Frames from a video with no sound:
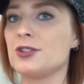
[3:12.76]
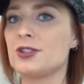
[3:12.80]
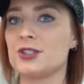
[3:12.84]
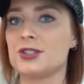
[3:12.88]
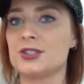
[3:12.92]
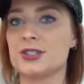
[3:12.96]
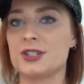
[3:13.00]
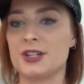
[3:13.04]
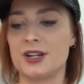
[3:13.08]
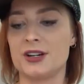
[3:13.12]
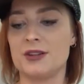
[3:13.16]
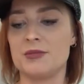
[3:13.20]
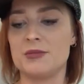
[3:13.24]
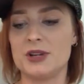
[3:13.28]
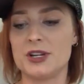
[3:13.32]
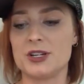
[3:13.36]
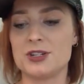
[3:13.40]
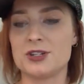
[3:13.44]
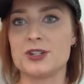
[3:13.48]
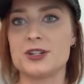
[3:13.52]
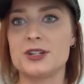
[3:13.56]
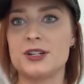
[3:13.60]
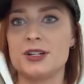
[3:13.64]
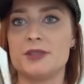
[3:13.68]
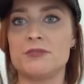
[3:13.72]
Just kind of
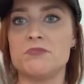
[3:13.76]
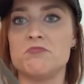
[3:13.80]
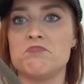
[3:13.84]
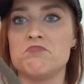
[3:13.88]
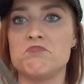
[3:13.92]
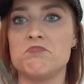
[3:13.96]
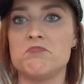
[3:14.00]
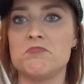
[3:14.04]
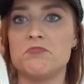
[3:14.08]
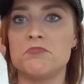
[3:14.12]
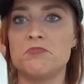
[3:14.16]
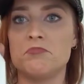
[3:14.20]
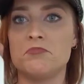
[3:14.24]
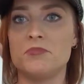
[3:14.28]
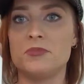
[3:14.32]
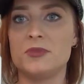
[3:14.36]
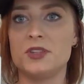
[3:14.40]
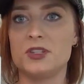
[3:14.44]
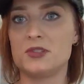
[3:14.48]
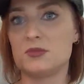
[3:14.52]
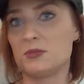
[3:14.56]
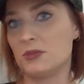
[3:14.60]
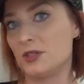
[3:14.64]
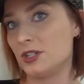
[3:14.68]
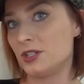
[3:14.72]
measure it
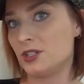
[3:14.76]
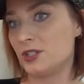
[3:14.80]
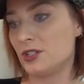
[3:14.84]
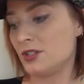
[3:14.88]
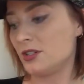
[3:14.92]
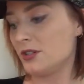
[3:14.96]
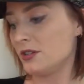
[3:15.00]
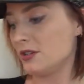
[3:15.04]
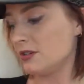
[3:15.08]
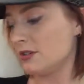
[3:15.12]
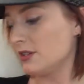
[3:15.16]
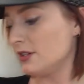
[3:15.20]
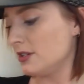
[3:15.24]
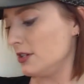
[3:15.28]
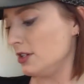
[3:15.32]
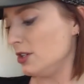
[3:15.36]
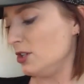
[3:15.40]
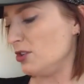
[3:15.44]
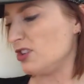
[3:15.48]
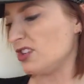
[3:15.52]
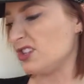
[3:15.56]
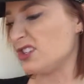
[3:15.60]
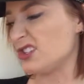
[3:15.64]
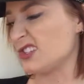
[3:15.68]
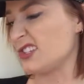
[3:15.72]
this much.
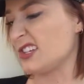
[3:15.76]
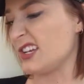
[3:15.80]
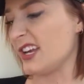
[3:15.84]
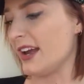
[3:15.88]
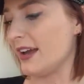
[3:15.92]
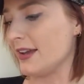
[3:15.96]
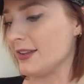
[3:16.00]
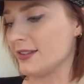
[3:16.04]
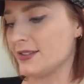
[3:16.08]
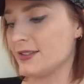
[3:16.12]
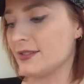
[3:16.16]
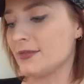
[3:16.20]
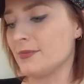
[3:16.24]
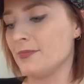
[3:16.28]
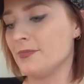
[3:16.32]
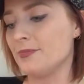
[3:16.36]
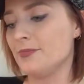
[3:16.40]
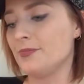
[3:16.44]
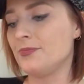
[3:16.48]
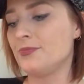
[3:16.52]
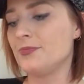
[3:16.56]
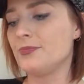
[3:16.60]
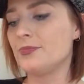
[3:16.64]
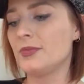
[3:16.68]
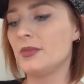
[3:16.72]
You can just guess.
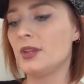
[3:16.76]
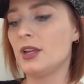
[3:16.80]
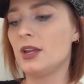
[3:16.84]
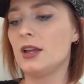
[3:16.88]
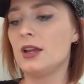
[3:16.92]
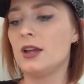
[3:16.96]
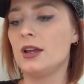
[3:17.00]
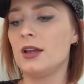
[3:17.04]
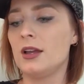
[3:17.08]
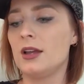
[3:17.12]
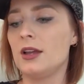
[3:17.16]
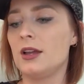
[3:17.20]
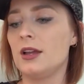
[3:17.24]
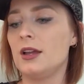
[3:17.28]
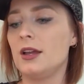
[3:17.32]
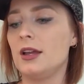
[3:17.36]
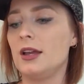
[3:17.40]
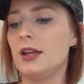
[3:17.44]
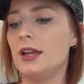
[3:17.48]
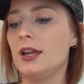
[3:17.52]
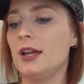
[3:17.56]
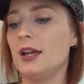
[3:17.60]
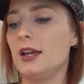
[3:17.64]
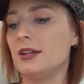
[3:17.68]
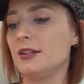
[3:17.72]

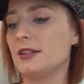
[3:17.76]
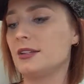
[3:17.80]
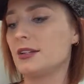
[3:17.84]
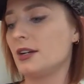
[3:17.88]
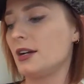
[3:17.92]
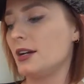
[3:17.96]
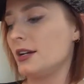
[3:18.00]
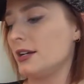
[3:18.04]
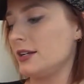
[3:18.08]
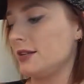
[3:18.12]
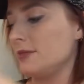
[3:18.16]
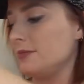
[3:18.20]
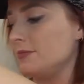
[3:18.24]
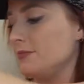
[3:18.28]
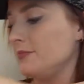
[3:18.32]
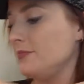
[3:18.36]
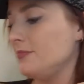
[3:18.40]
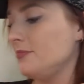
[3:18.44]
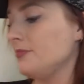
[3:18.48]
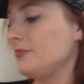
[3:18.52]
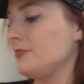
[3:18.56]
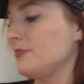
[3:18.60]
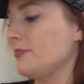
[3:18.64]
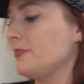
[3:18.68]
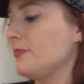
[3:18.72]
And cut it,
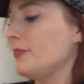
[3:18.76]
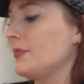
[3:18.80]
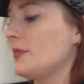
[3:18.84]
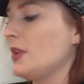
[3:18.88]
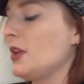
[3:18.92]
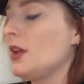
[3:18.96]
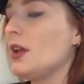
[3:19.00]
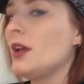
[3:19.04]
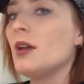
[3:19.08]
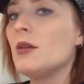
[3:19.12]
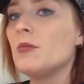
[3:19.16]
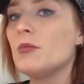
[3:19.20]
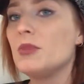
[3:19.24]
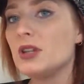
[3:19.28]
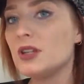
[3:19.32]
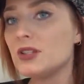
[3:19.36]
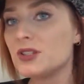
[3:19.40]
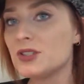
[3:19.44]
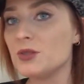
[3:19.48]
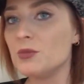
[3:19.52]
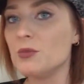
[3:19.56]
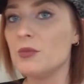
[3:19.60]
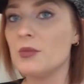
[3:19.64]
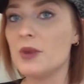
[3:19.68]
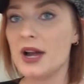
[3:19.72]

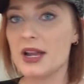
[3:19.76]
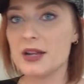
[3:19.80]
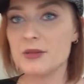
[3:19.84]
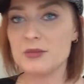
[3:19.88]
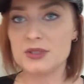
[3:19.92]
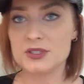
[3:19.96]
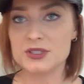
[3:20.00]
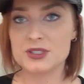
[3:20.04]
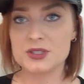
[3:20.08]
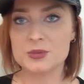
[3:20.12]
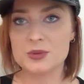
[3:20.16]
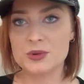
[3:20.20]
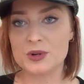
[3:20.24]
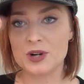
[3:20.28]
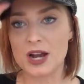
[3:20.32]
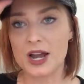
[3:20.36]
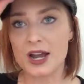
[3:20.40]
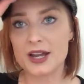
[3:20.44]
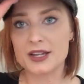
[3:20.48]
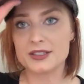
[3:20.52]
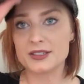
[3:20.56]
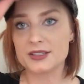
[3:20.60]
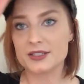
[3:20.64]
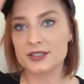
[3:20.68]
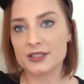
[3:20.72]
because you might be
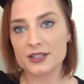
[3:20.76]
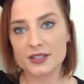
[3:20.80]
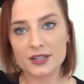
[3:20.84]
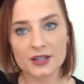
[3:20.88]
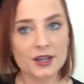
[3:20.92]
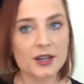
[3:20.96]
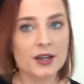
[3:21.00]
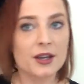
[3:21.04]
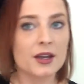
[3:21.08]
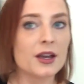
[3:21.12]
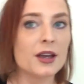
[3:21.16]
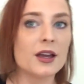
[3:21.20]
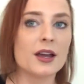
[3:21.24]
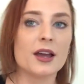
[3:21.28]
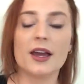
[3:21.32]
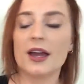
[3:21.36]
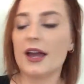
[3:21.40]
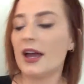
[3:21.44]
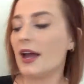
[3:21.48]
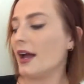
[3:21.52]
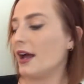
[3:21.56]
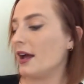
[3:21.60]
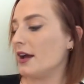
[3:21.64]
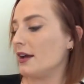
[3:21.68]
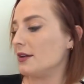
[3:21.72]
surprised
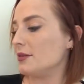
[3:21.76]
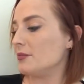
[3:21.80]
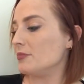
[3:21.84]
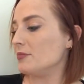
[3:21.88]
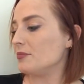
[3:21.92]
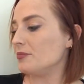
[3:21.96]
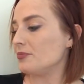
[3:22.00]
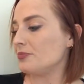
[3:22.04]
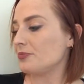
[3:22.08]
at